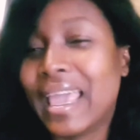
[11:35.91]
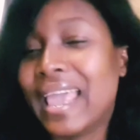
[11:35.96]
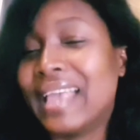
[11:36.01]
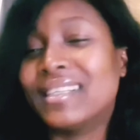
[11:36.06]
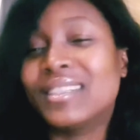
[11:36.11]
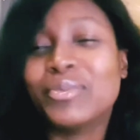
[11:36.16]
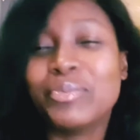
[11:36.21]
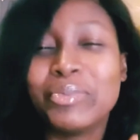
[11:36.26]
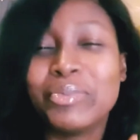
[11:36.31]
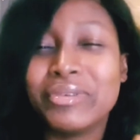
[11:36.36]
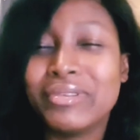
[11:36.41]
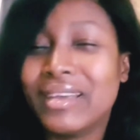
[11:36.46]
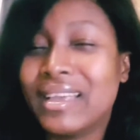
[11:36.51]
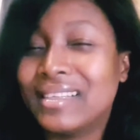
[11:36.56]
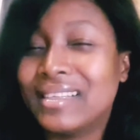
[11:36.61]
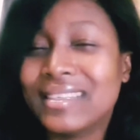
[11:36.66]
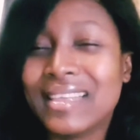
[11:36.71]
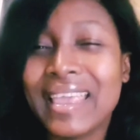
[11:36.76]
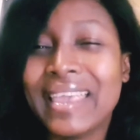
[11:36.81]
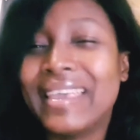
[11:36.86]

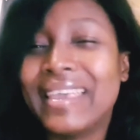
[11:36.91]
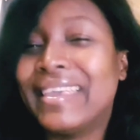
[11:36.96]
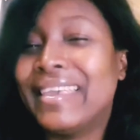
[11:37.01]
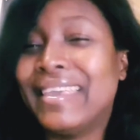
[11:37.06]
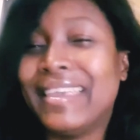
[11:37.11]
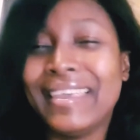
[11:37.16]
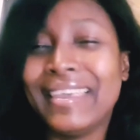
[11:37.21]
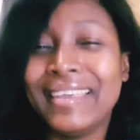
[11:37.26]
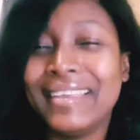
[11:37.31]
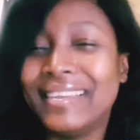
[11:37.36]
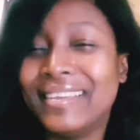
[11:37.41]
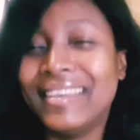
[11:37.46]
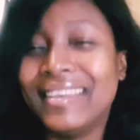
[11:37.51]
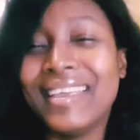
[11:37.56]
experience again.